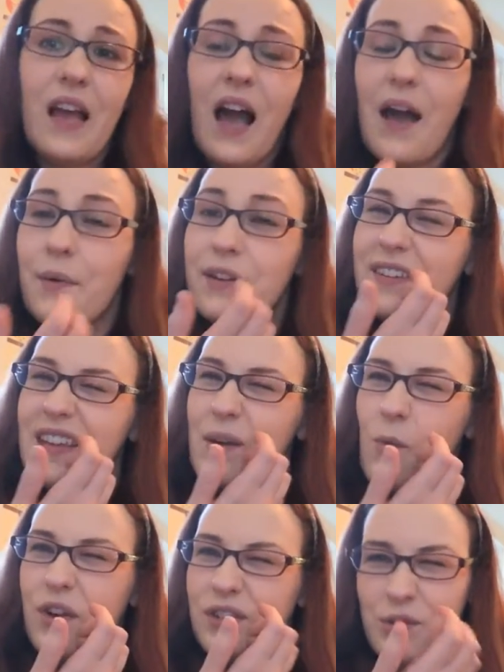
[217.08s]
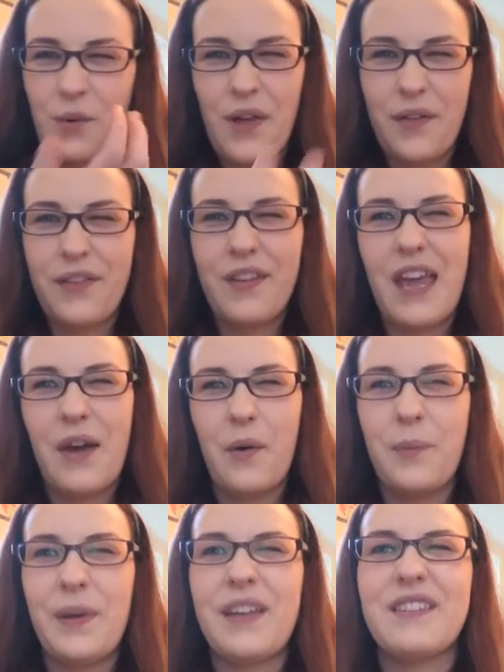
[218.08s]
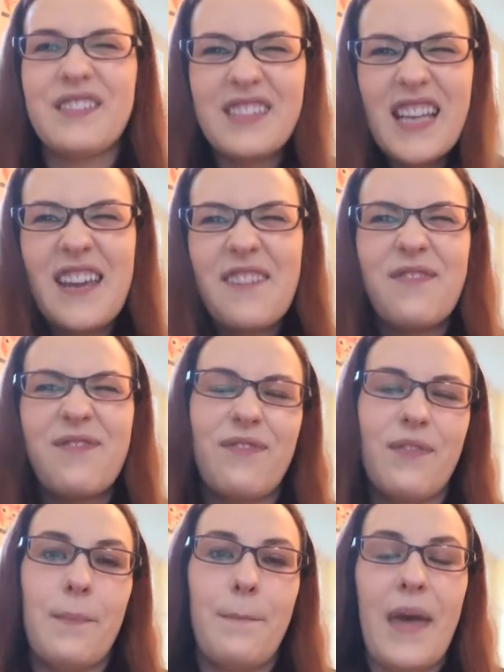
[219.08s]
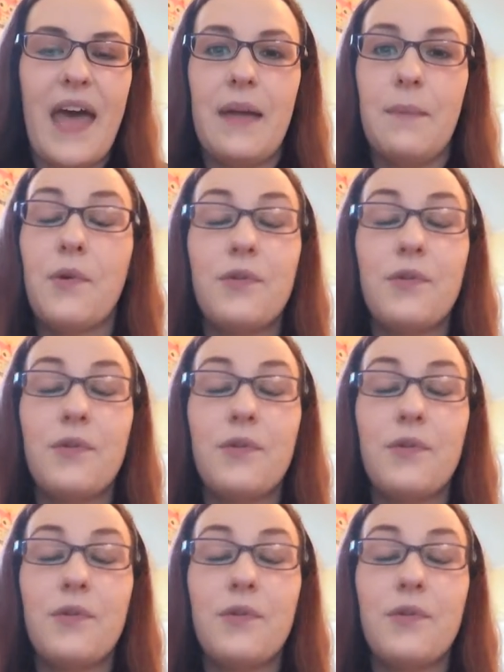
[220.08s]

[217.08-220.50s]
I would say 1/12 scale would be a safe bet.